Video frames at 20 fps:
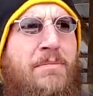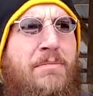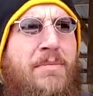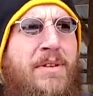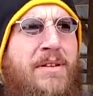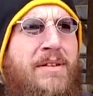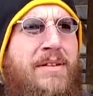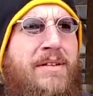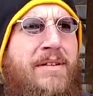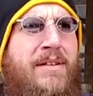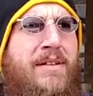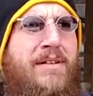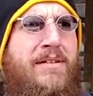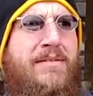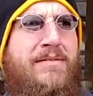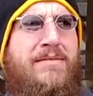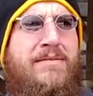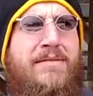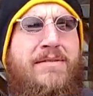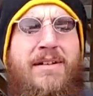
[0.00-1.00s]
but uh,
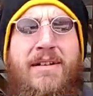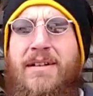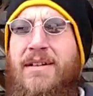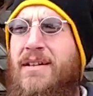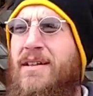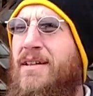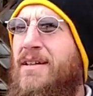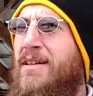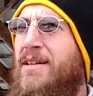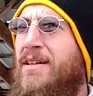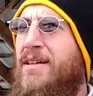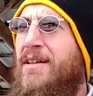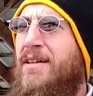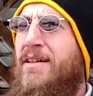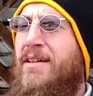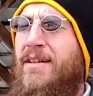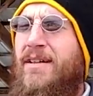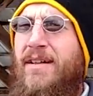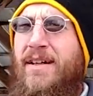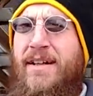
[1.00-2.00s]

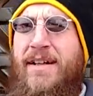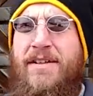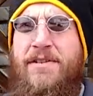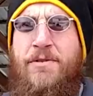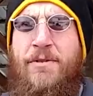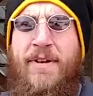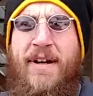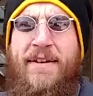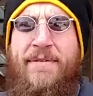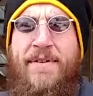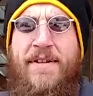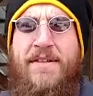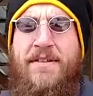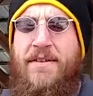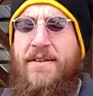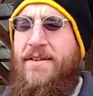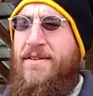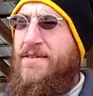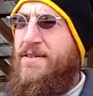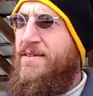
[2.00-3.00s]
guess you'll have these
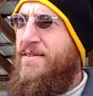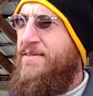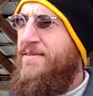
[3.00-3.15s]
things.